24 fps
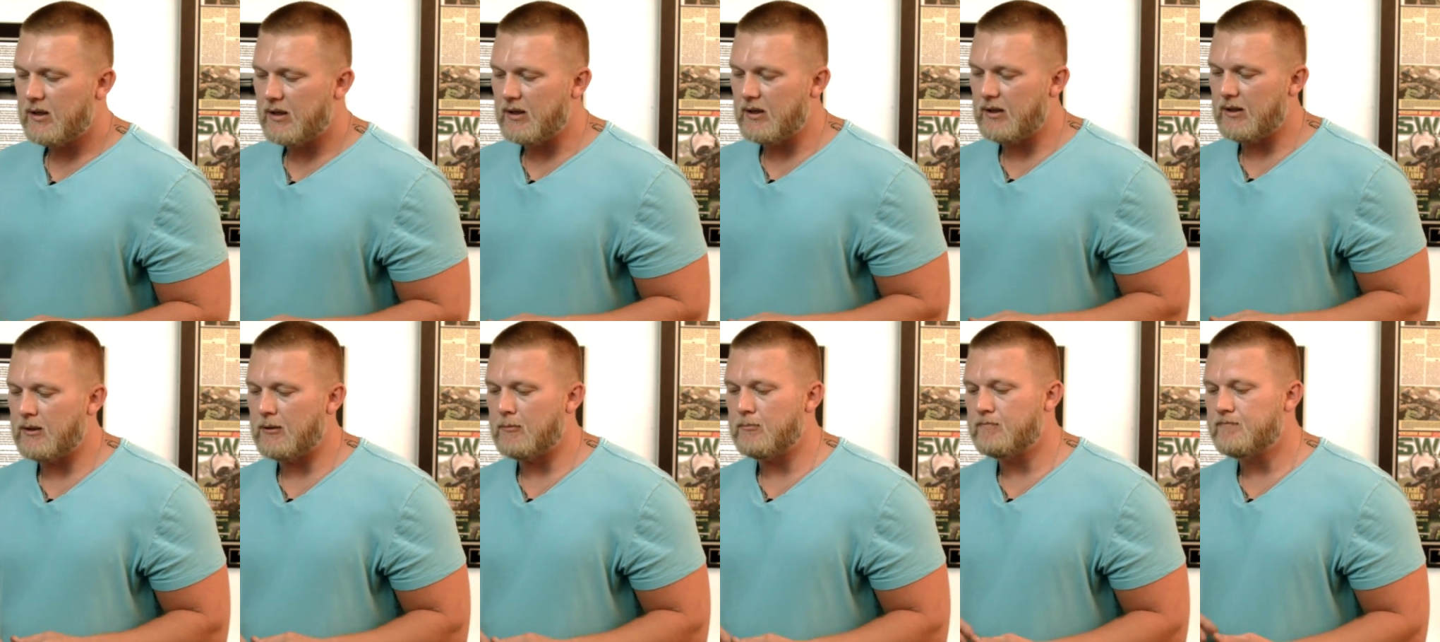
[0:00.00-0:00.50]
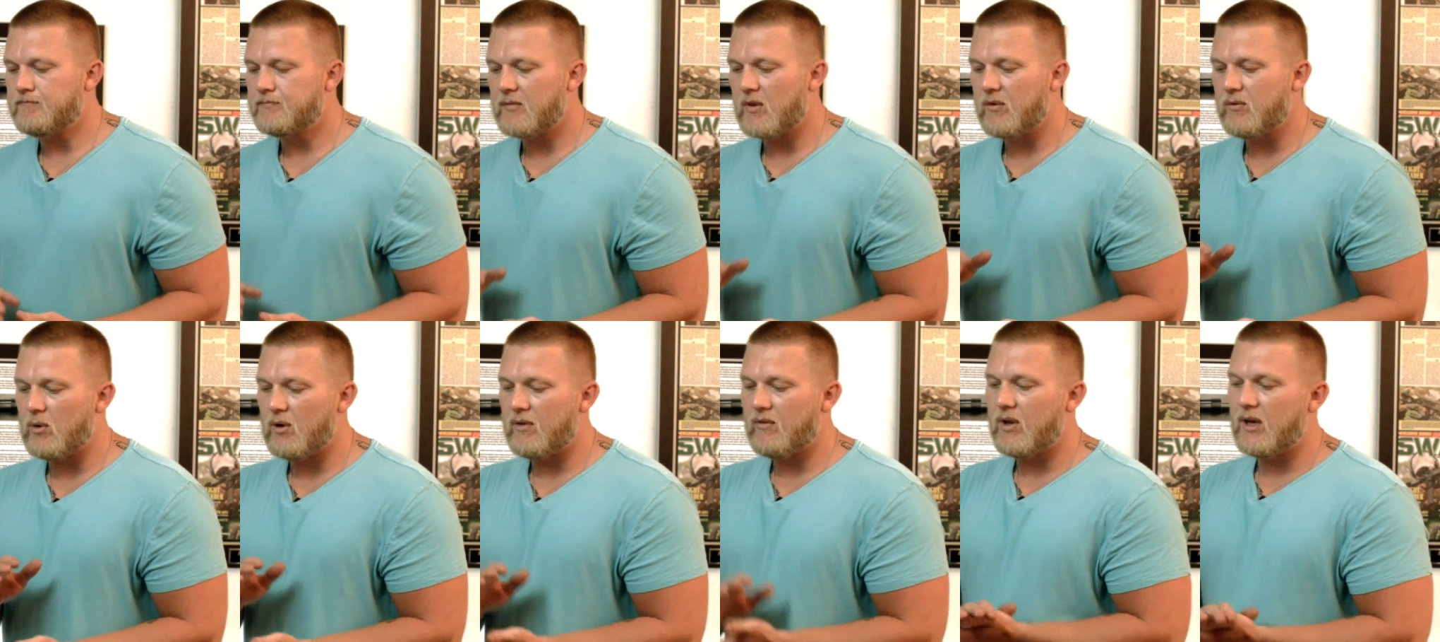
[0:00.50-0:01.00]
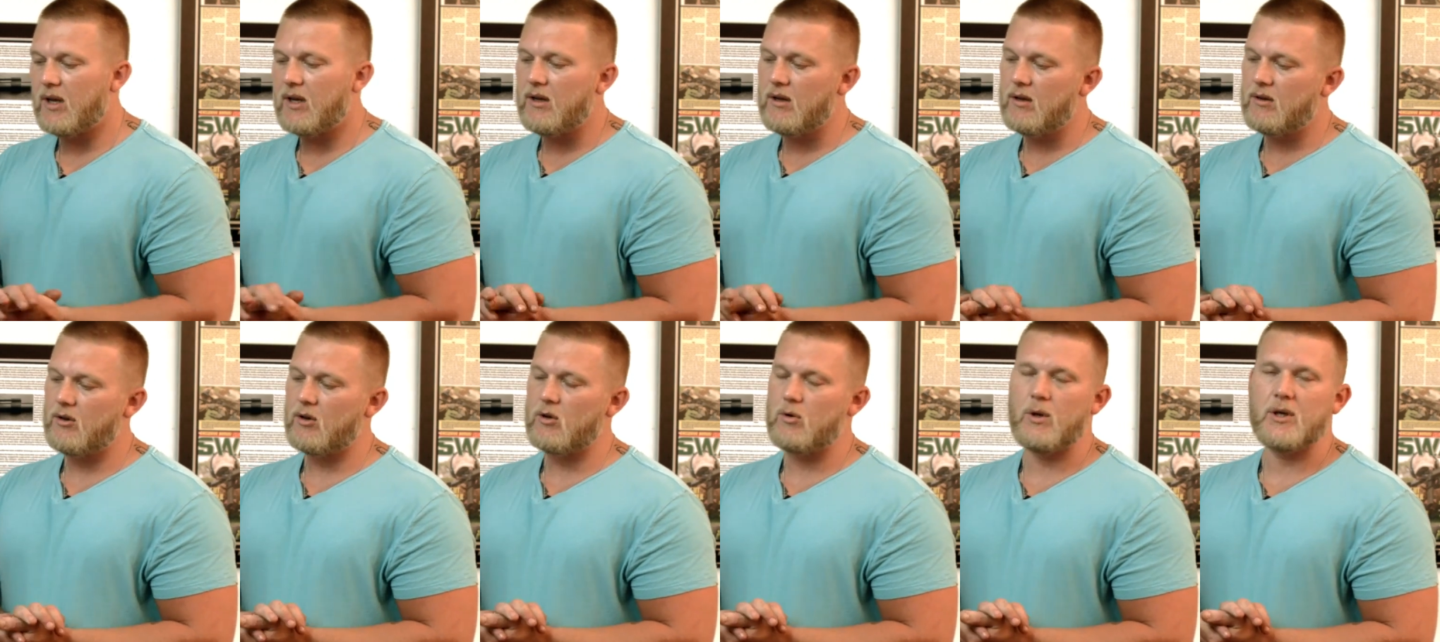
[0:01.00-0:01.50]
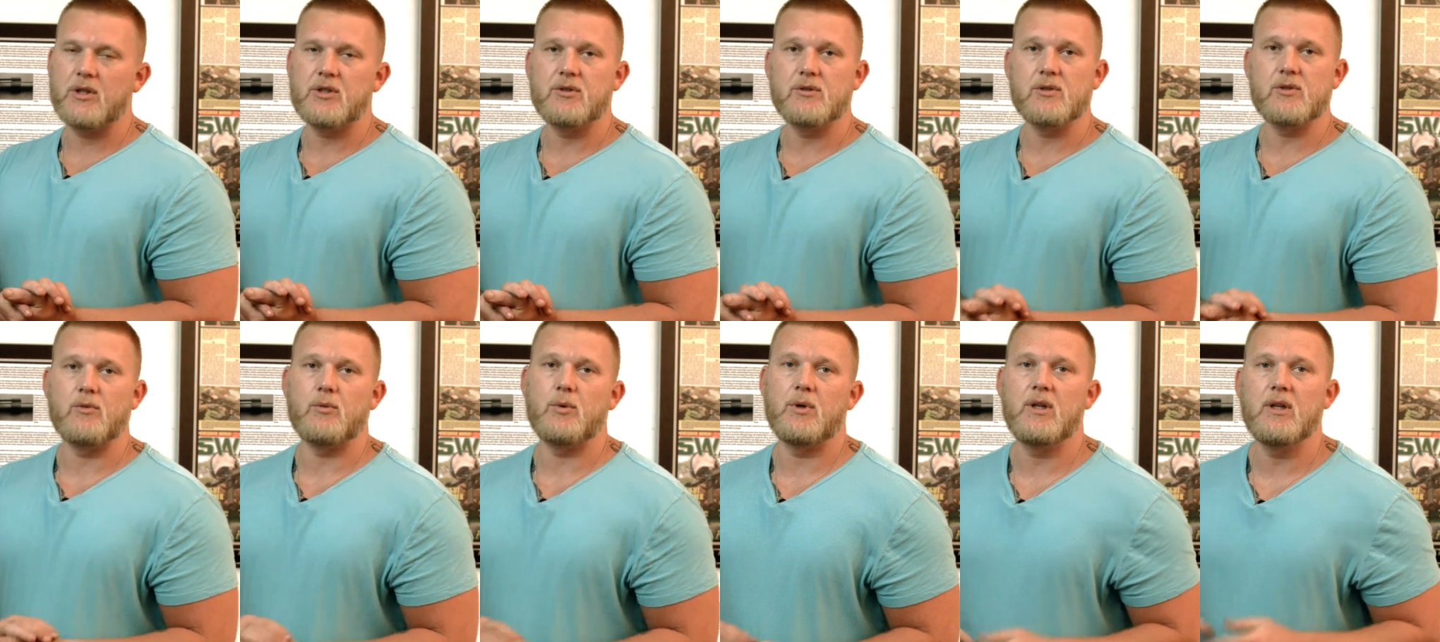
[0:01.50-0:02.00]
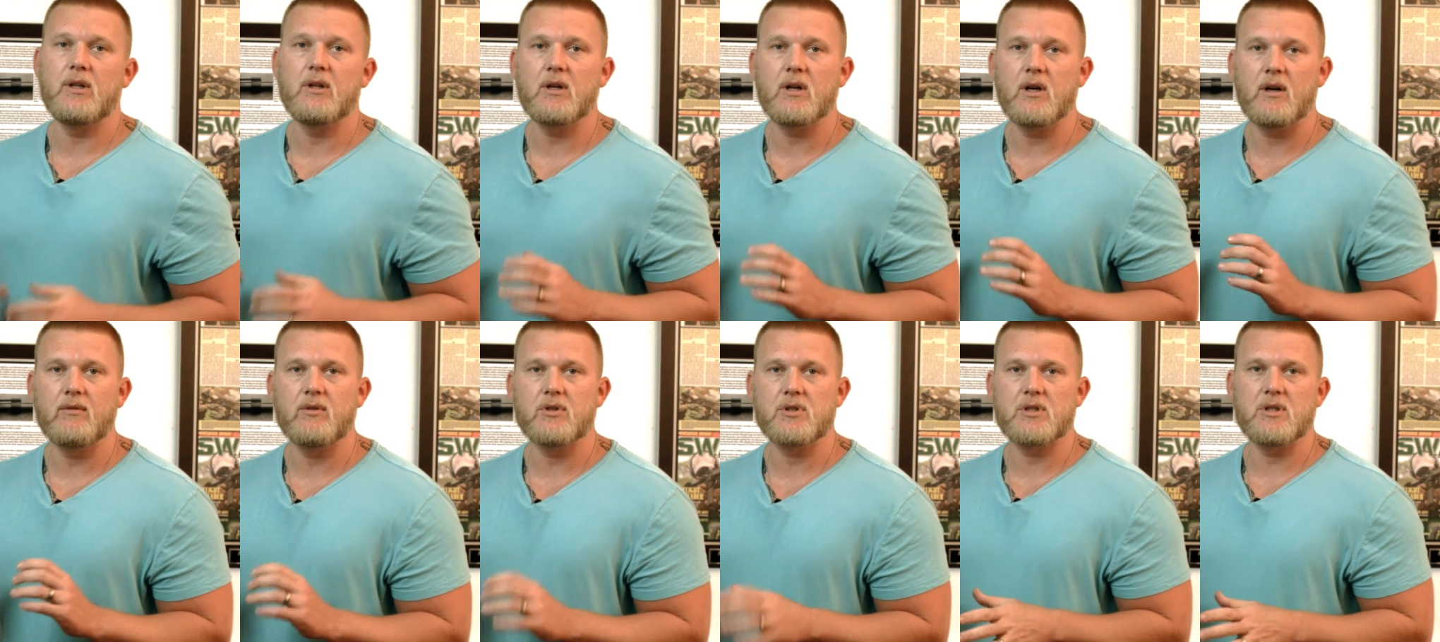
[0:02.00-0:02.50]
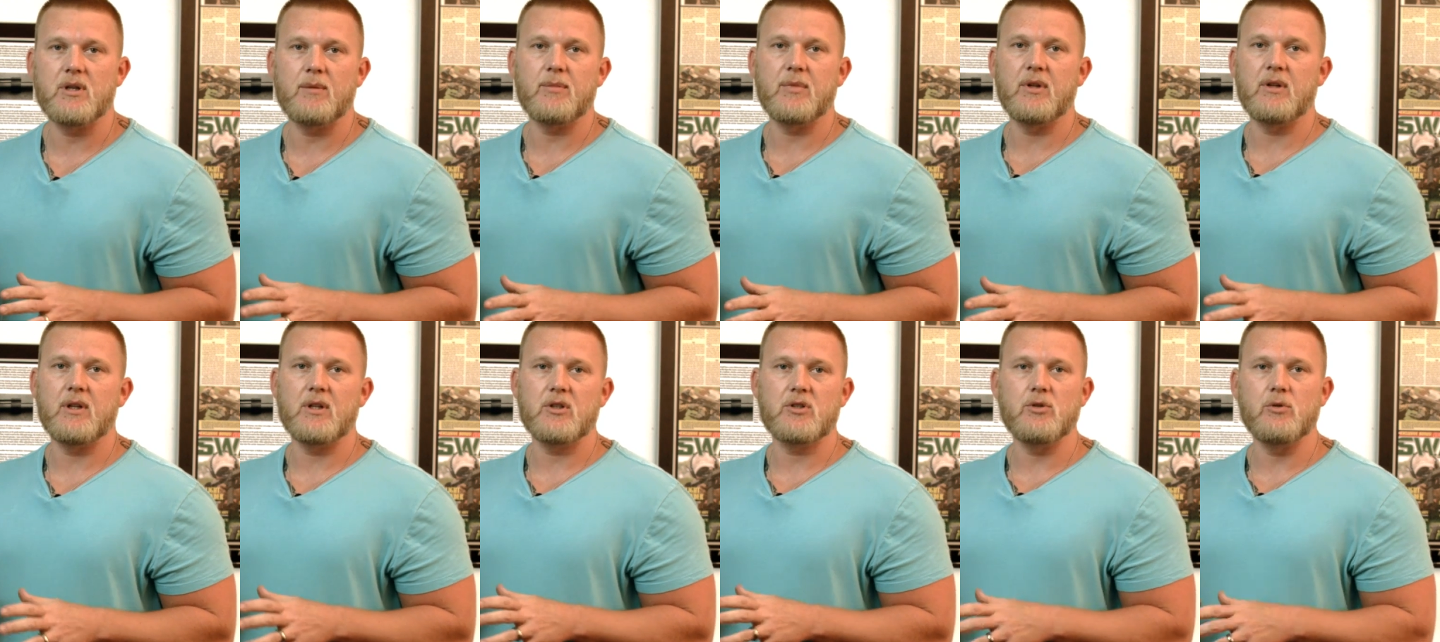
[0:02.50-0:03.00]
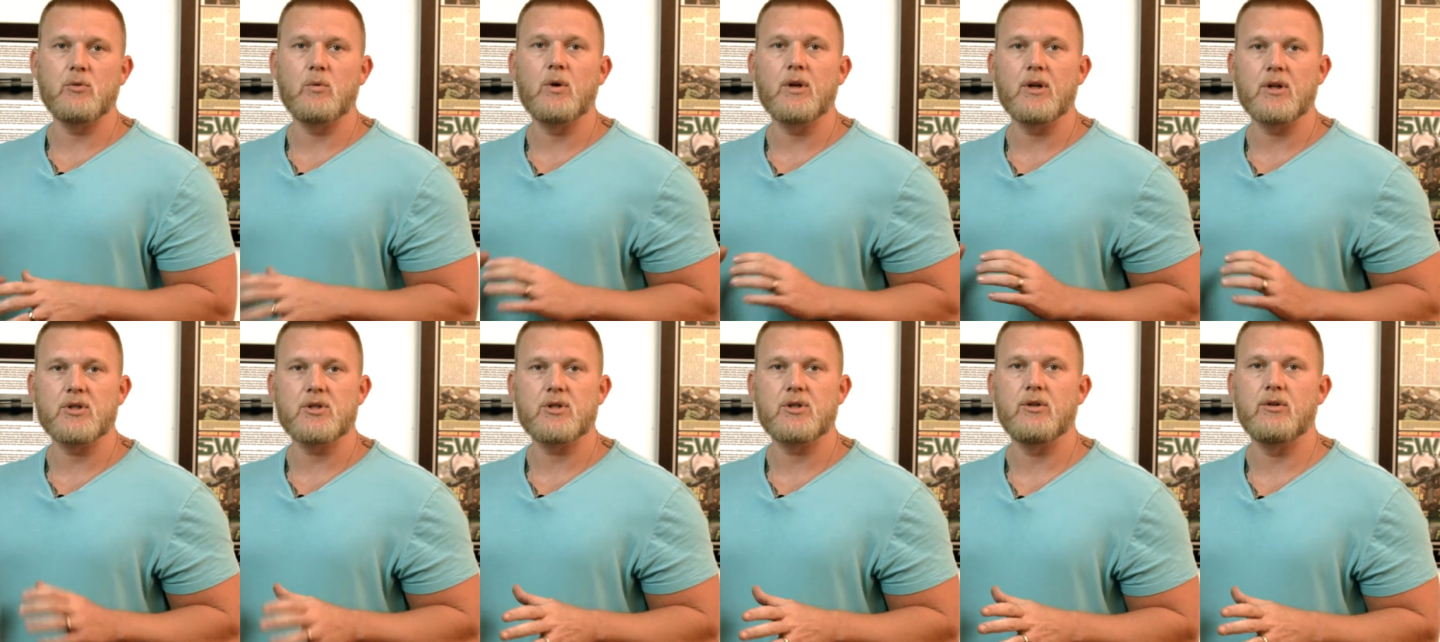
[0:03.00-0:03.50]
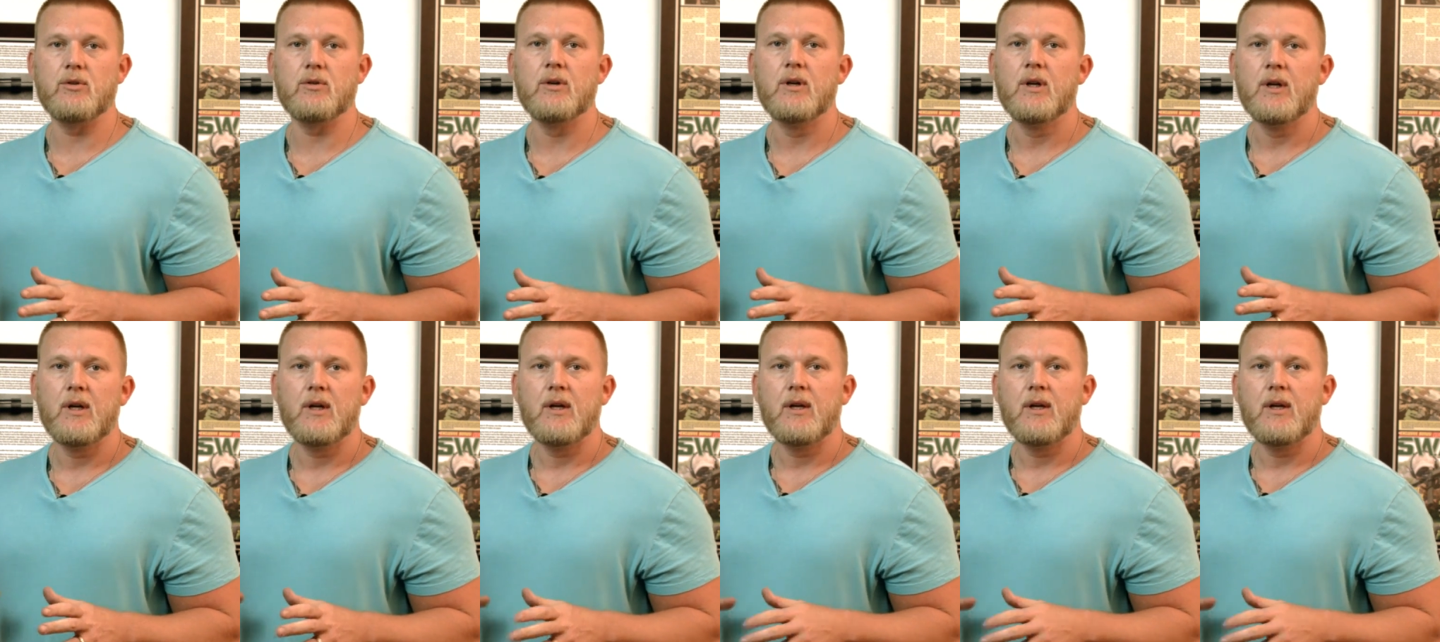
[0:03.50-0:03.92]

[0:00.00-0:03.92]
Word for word: Um, if you have any other questions, if we didn't cover something that you want us to,